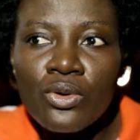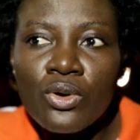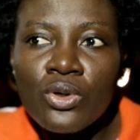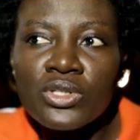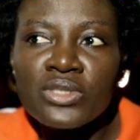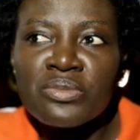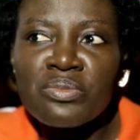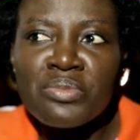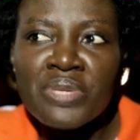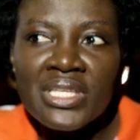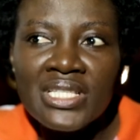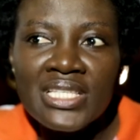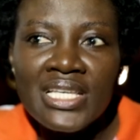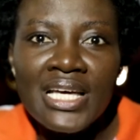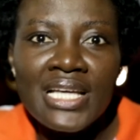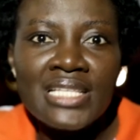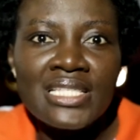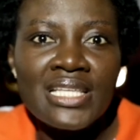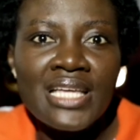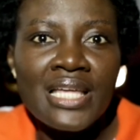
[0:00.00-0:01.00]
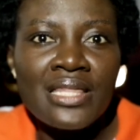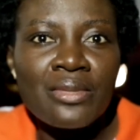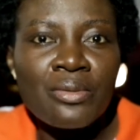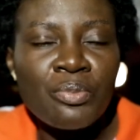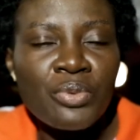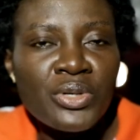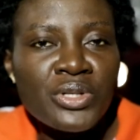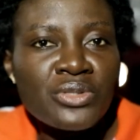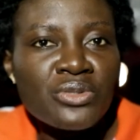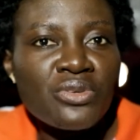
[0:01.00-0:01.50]
God meets us at the
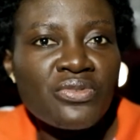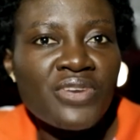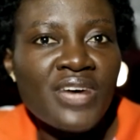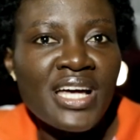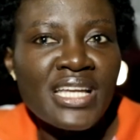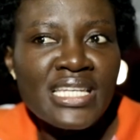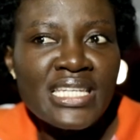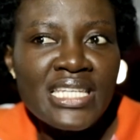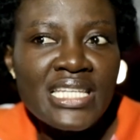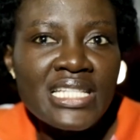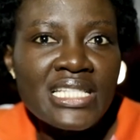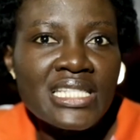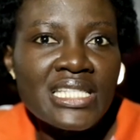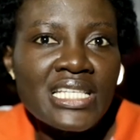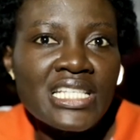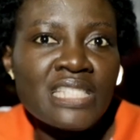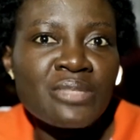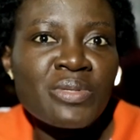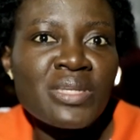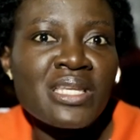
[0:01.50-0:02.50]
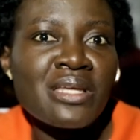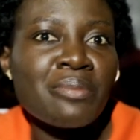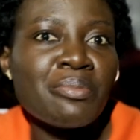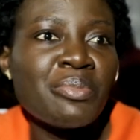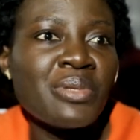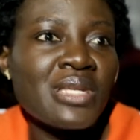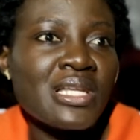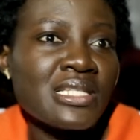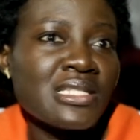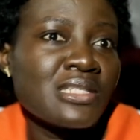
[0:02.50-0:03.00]
point of our needs. It's been
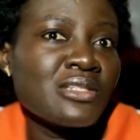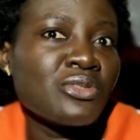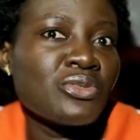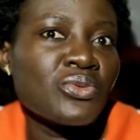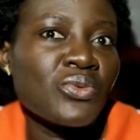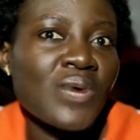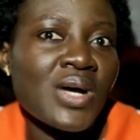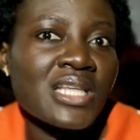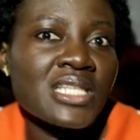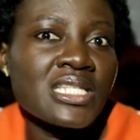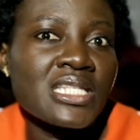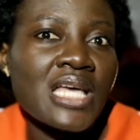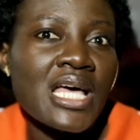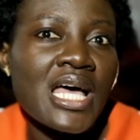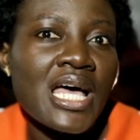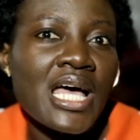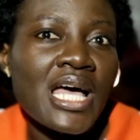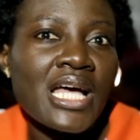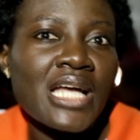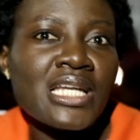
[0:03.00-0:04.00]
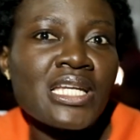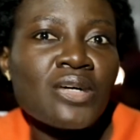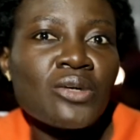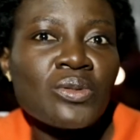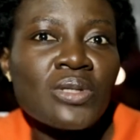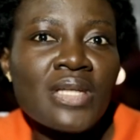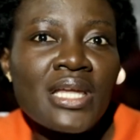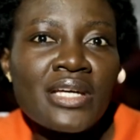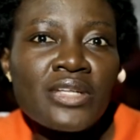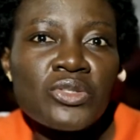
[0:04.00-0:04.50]
a blessing to us, and I
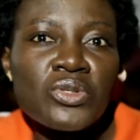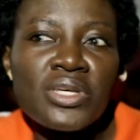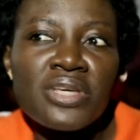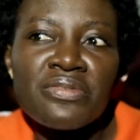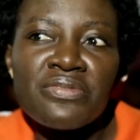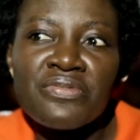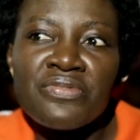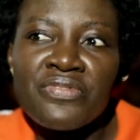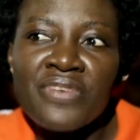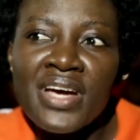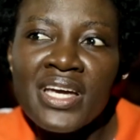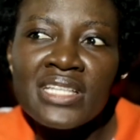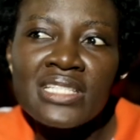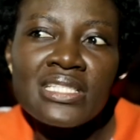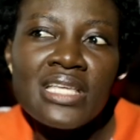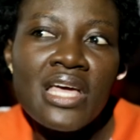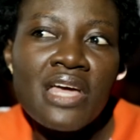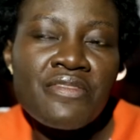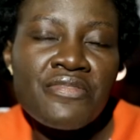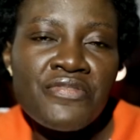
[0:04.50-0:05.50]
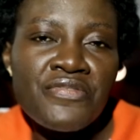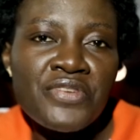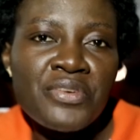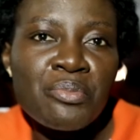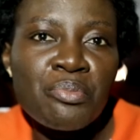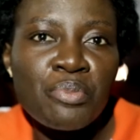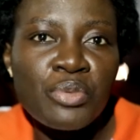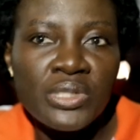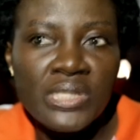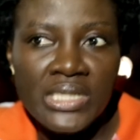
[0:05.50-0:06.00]
would like to invite
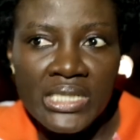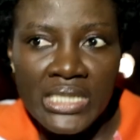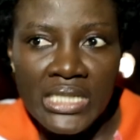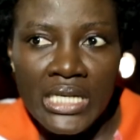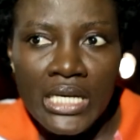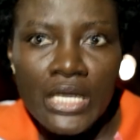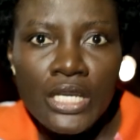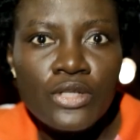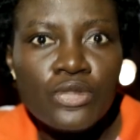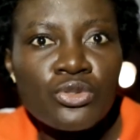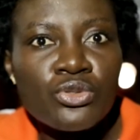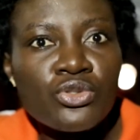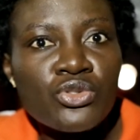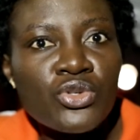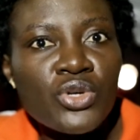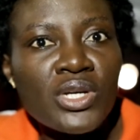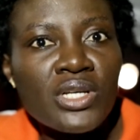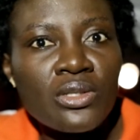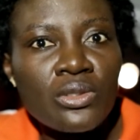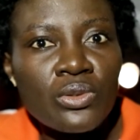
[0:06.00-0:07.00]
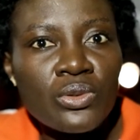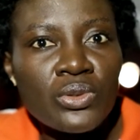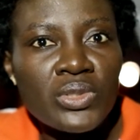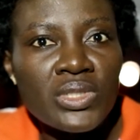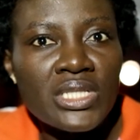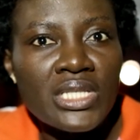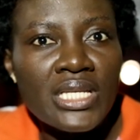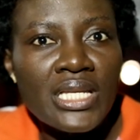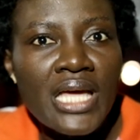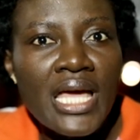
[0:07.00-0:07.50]
everybody to join
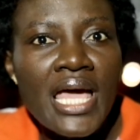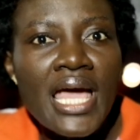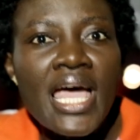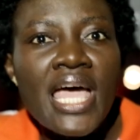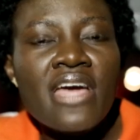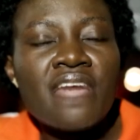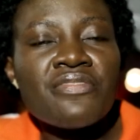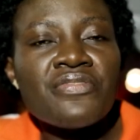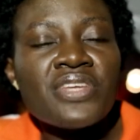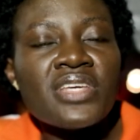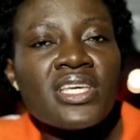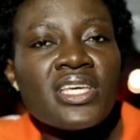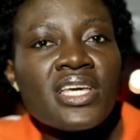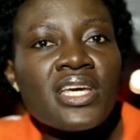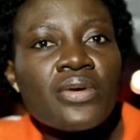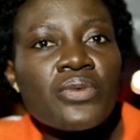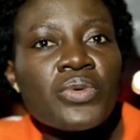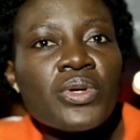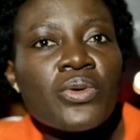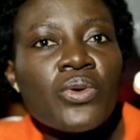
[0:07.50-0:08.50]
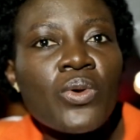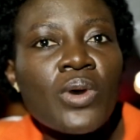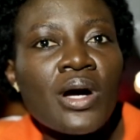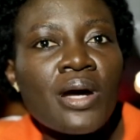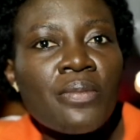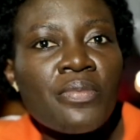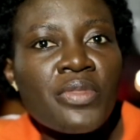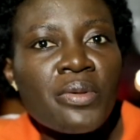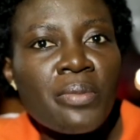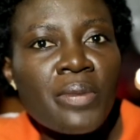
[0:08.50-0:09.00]
LoSIN. Every year we go
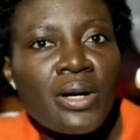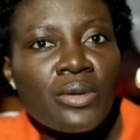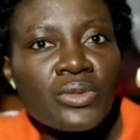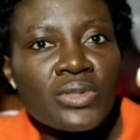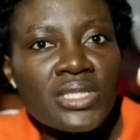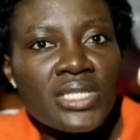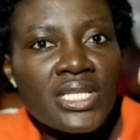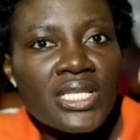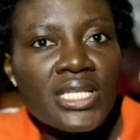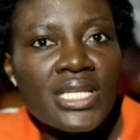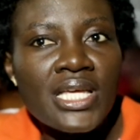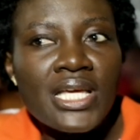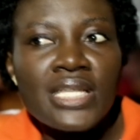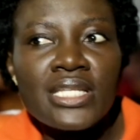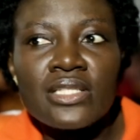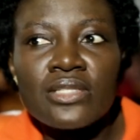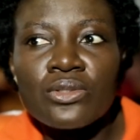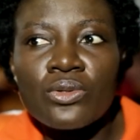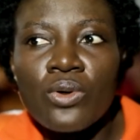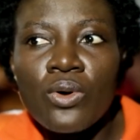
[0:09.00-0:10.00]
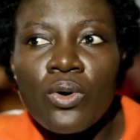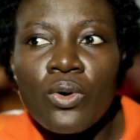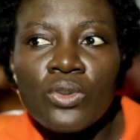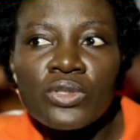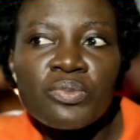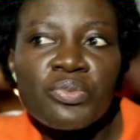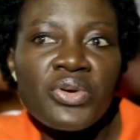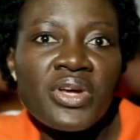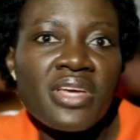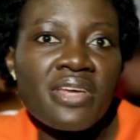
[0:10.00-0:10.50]
up the mountain and it's
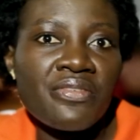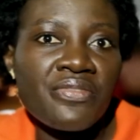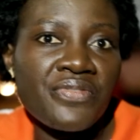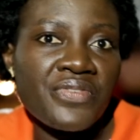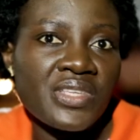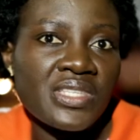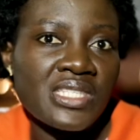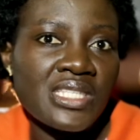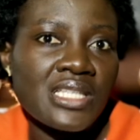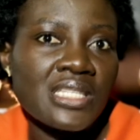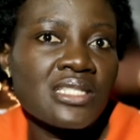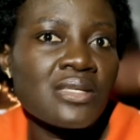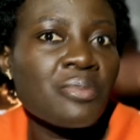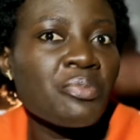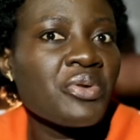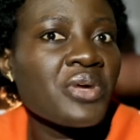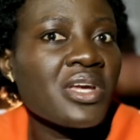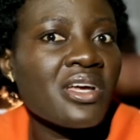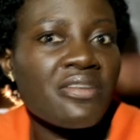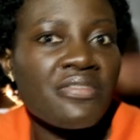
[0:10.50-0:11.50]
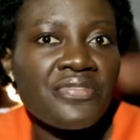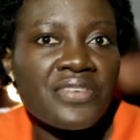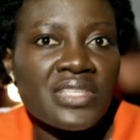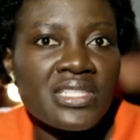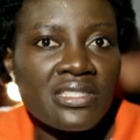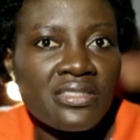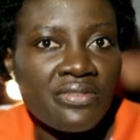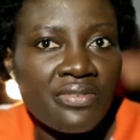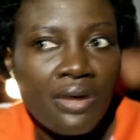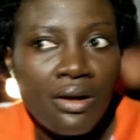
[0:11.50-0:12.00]
called Prayerfest. It's a prayer
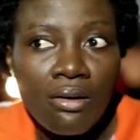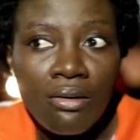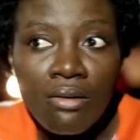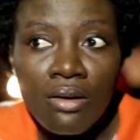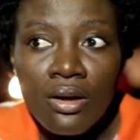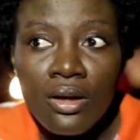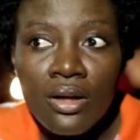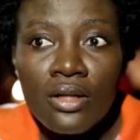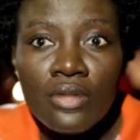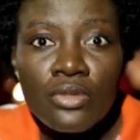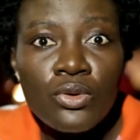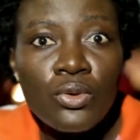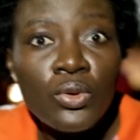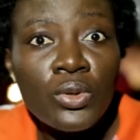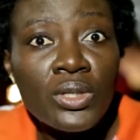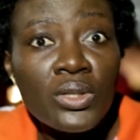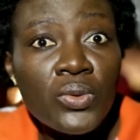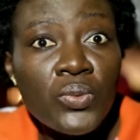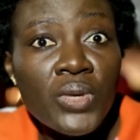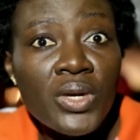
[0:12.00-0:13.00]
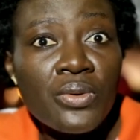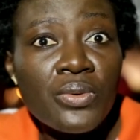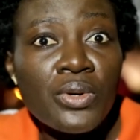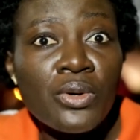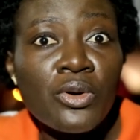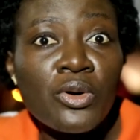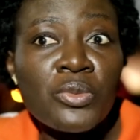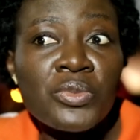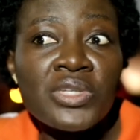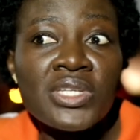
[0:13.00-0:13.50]
festival. The only way we
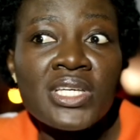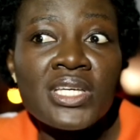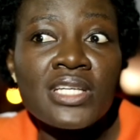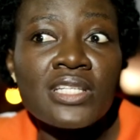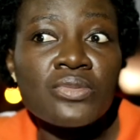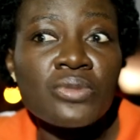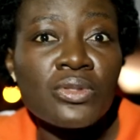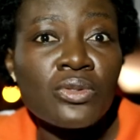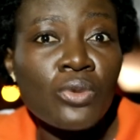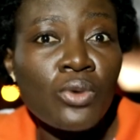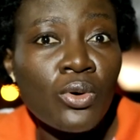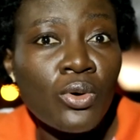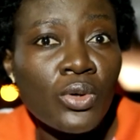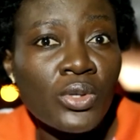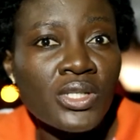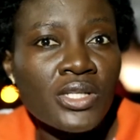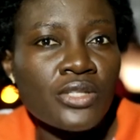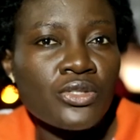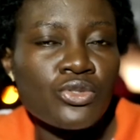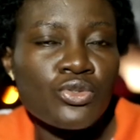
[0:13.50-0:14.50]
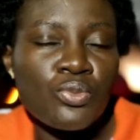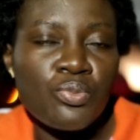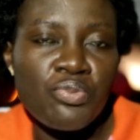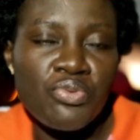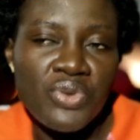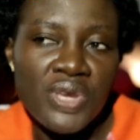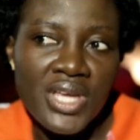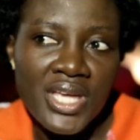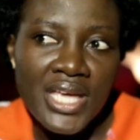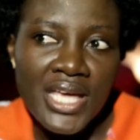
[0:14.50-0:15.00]
communicate with God is to
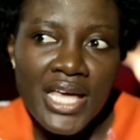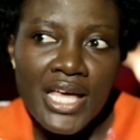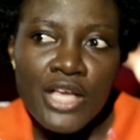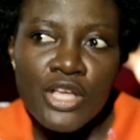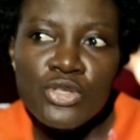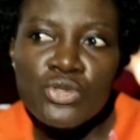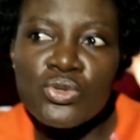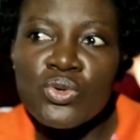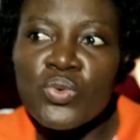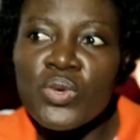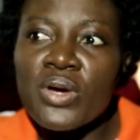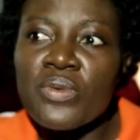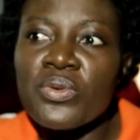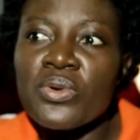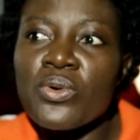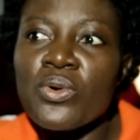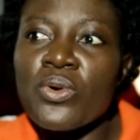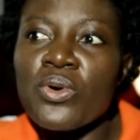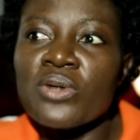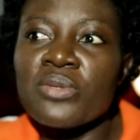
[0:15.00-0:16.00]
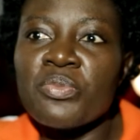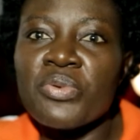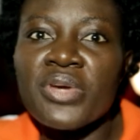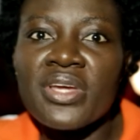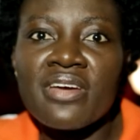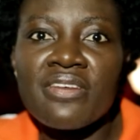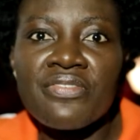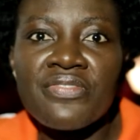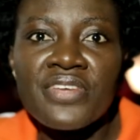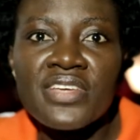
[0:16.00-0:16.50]
pray. So when we go on
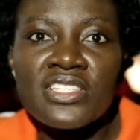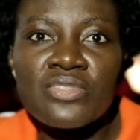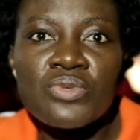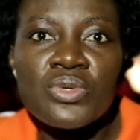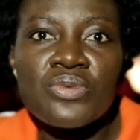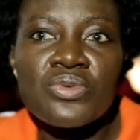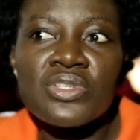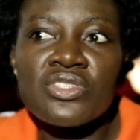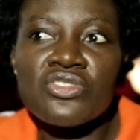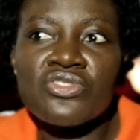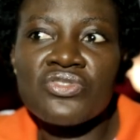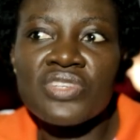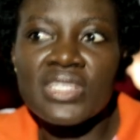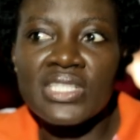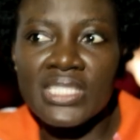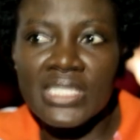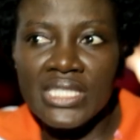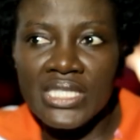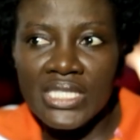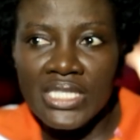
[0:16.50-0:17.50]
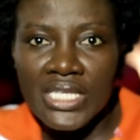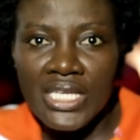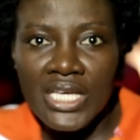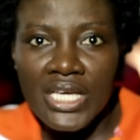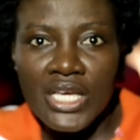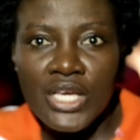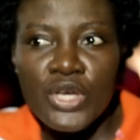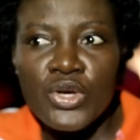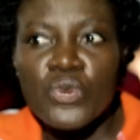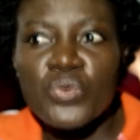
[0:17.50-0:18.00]
Prayerfest, we retreat.
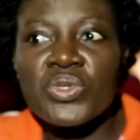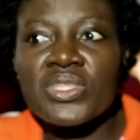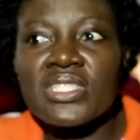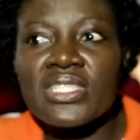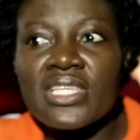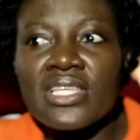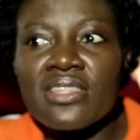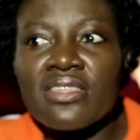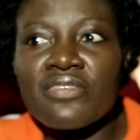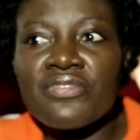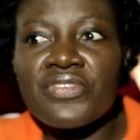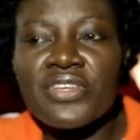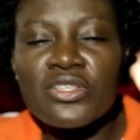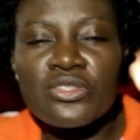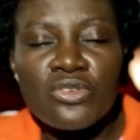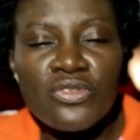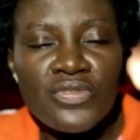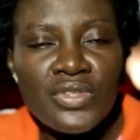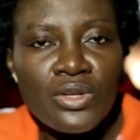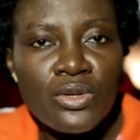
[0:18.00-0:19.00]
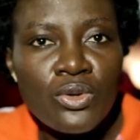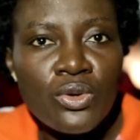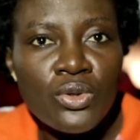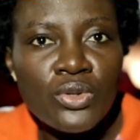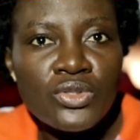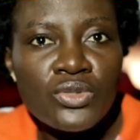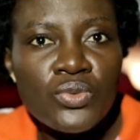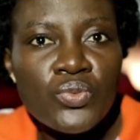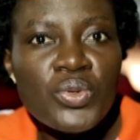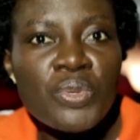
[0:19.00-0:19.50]
We seek the face of the
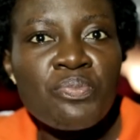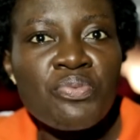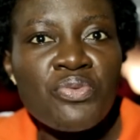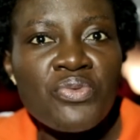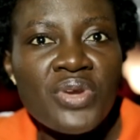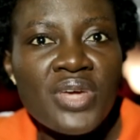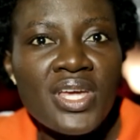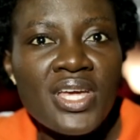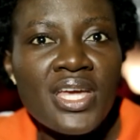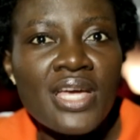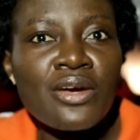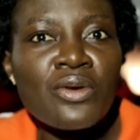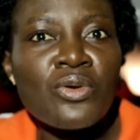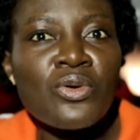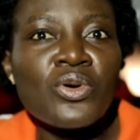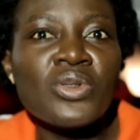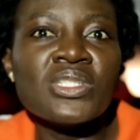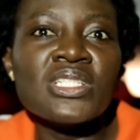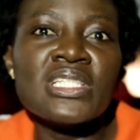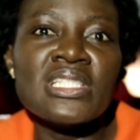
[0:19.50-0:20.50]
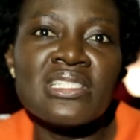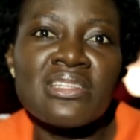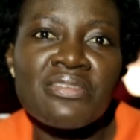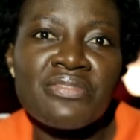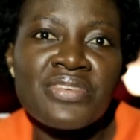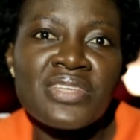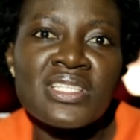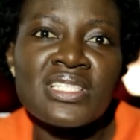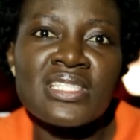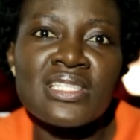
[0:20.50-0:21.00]
Lord, we pray, and God
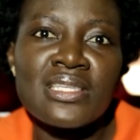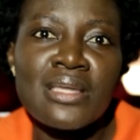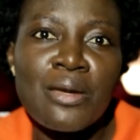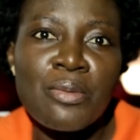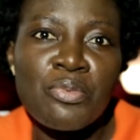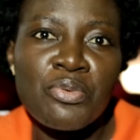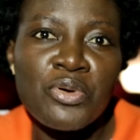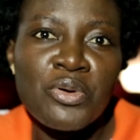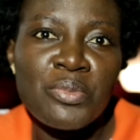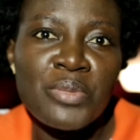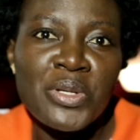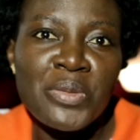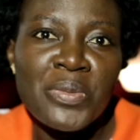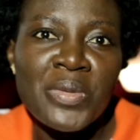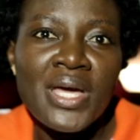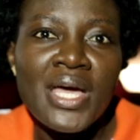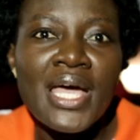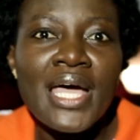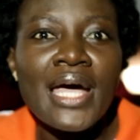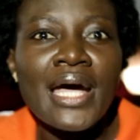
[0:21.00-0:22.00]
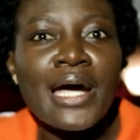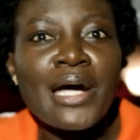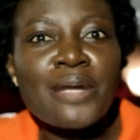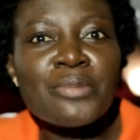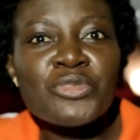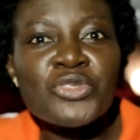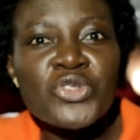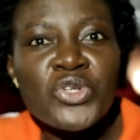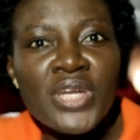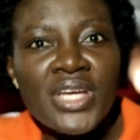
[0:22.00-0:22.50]
intervenes in our problem.
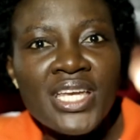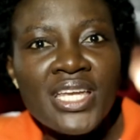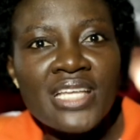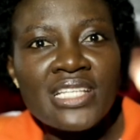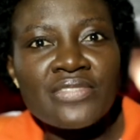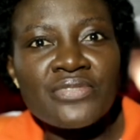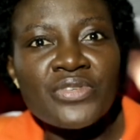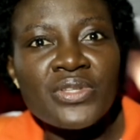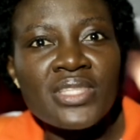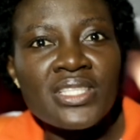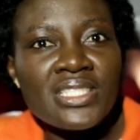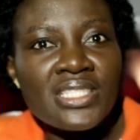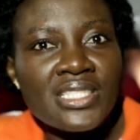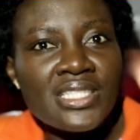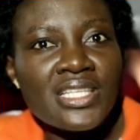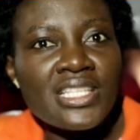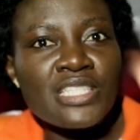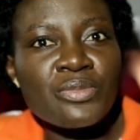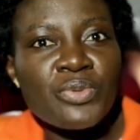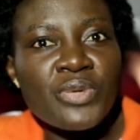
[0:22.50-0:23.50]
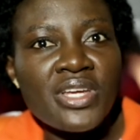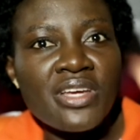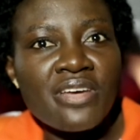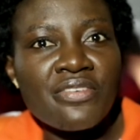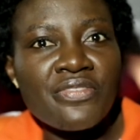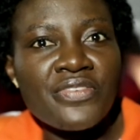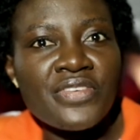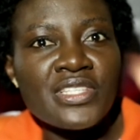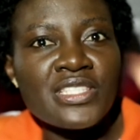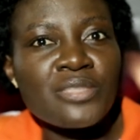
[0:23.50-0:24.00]
Come join us for this year's
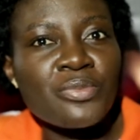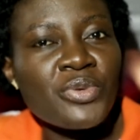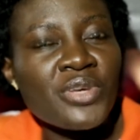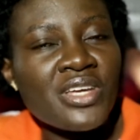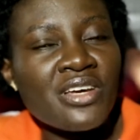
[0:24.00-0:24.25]
Prayerfest.